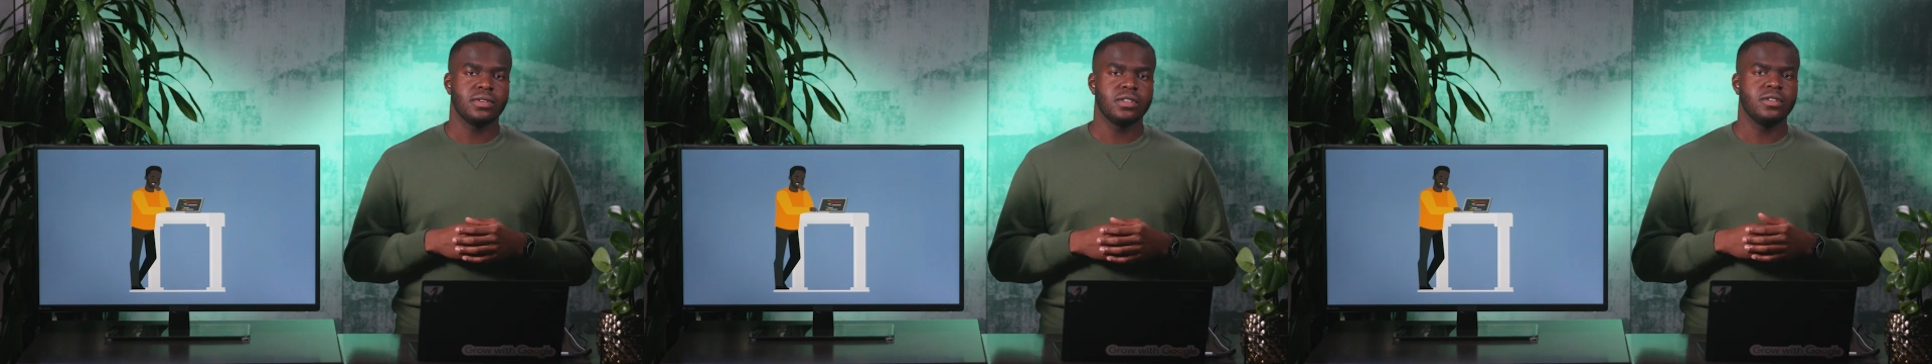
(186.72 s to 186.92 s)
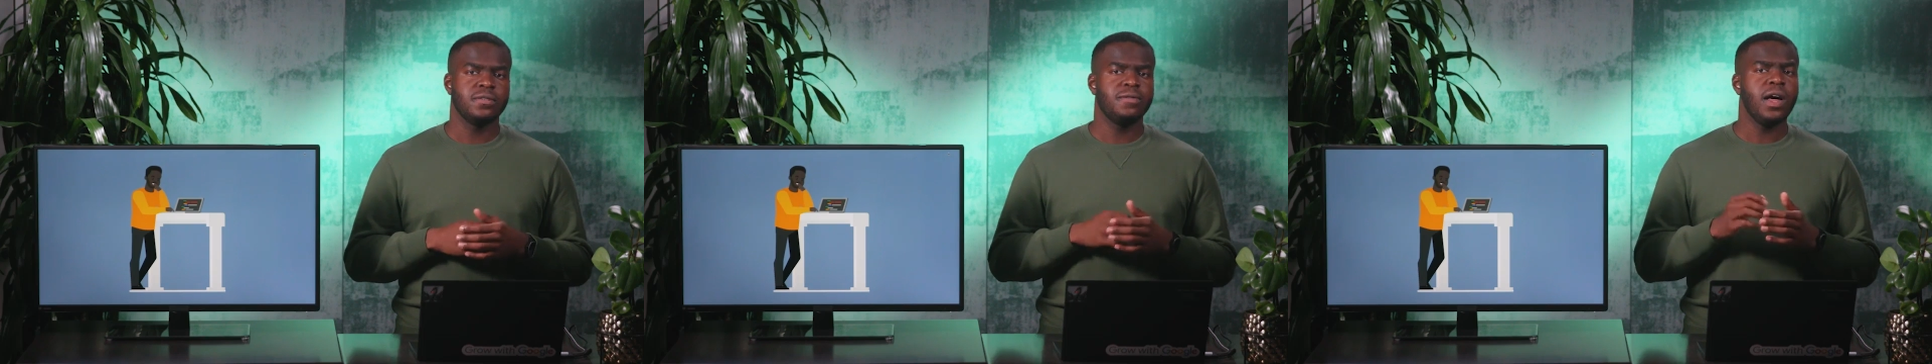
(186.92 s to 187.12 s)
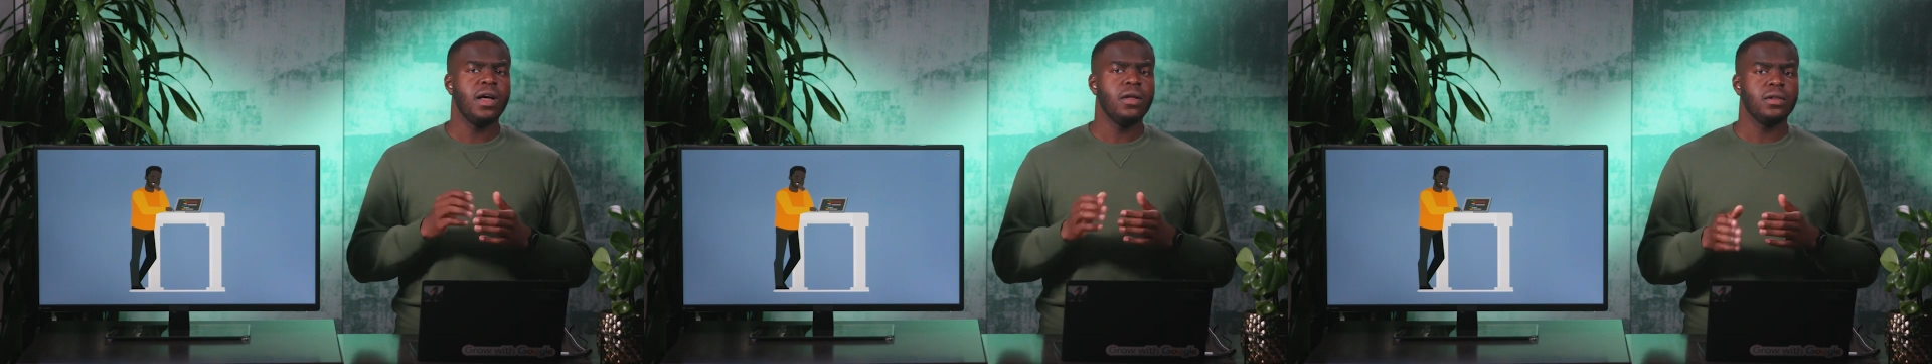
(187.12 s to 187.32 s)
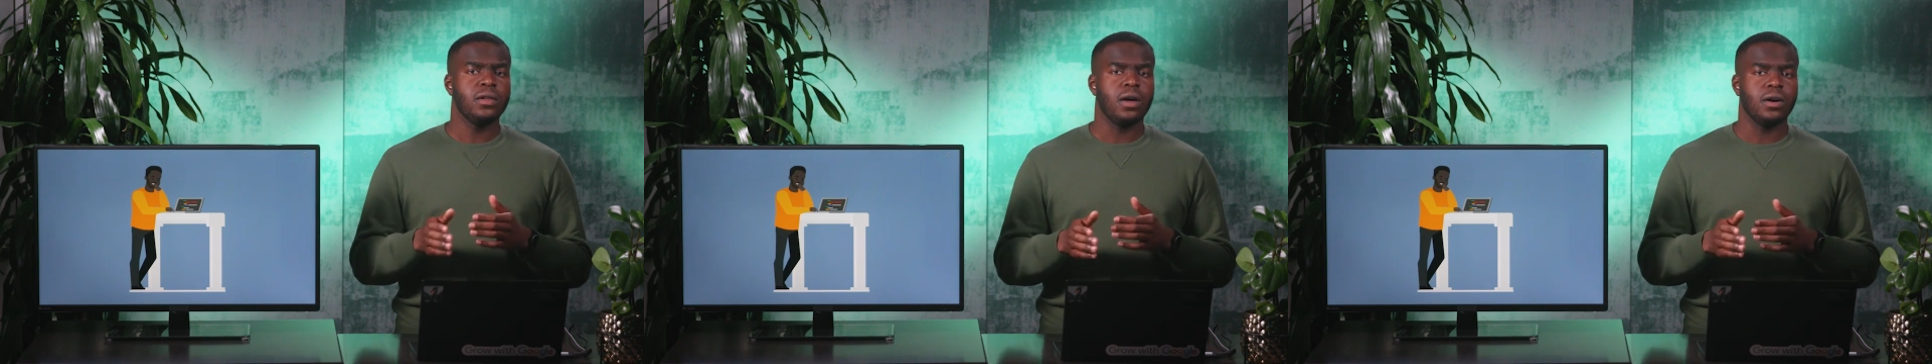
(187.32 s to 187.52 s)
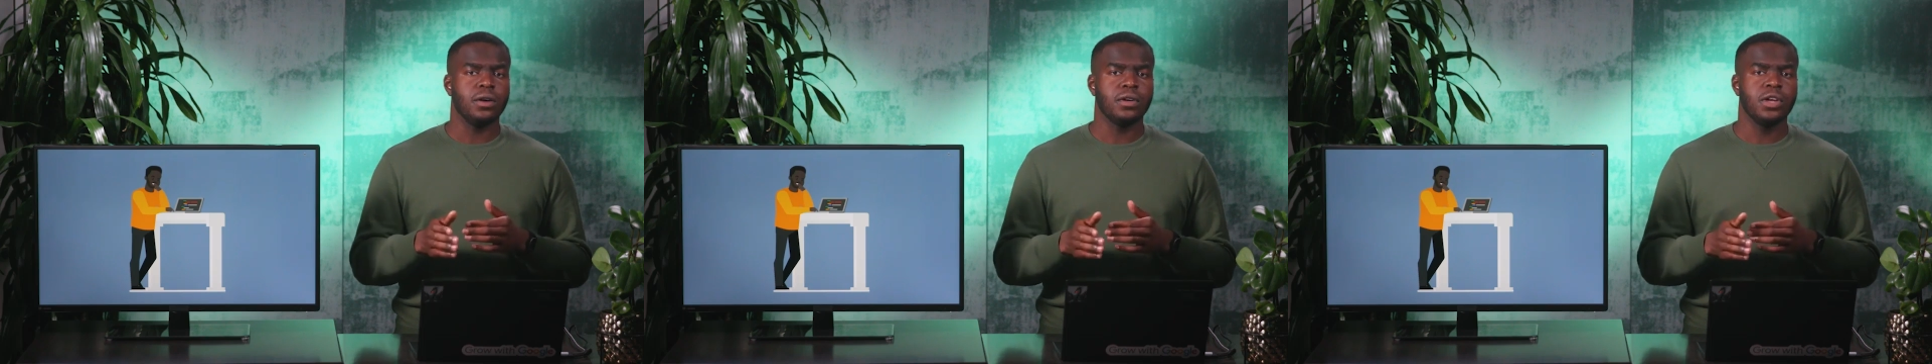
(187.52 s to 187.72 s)
To follow
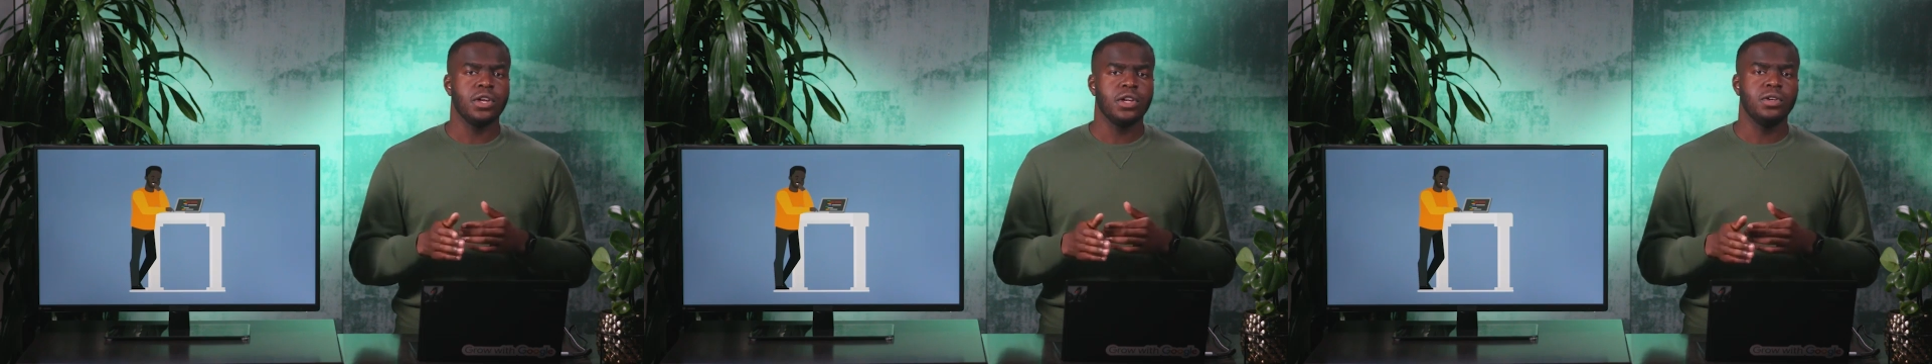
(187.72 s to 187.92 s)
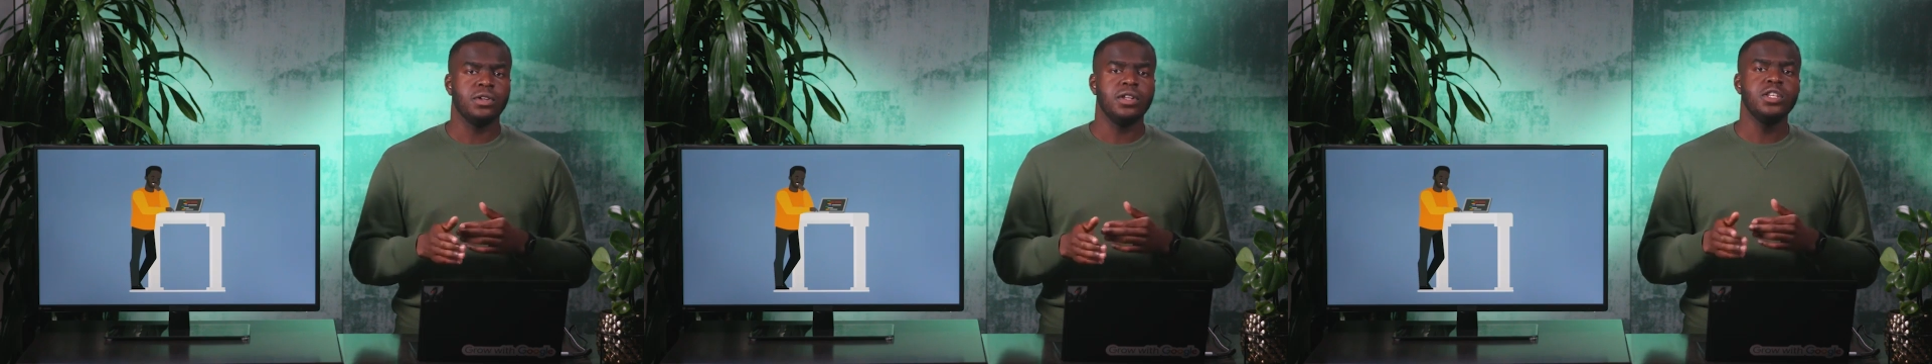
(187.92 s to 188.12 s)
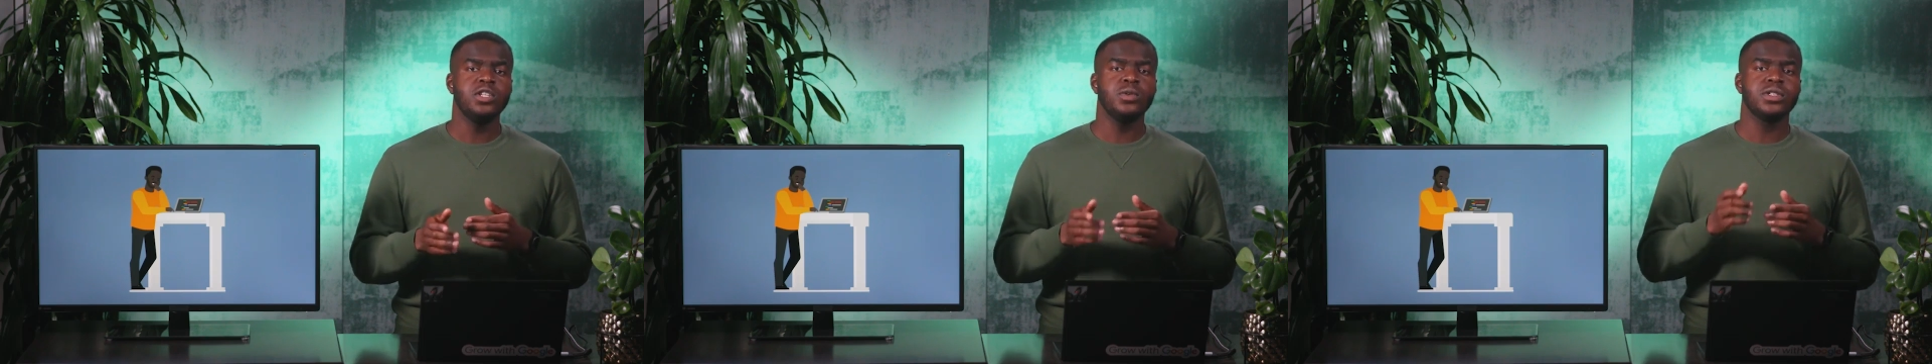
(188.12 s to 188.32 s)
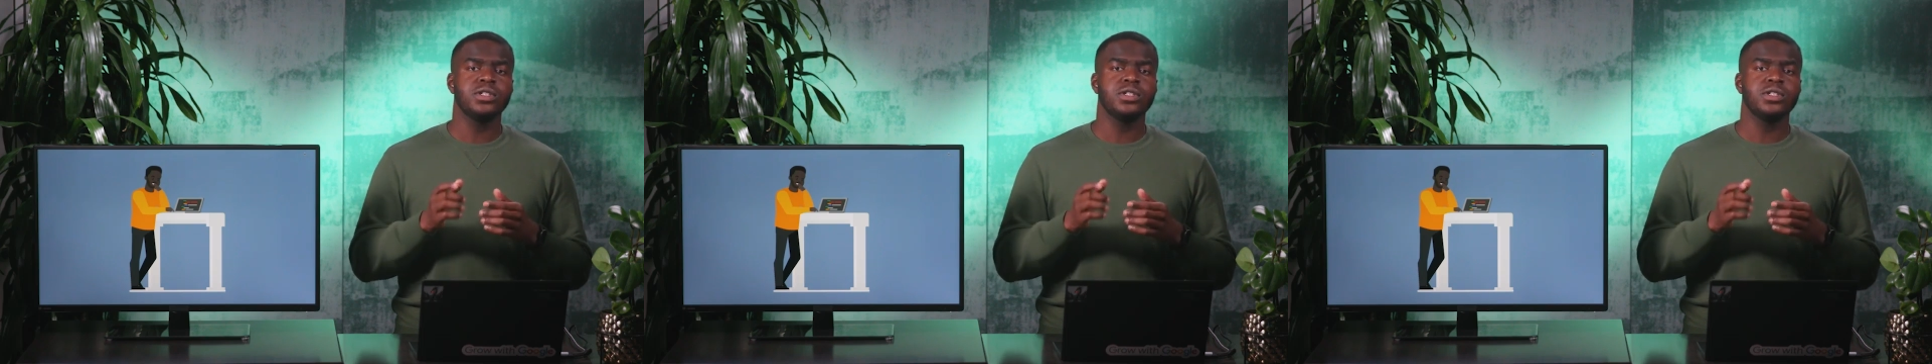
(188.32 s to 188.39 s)
along, you'll need to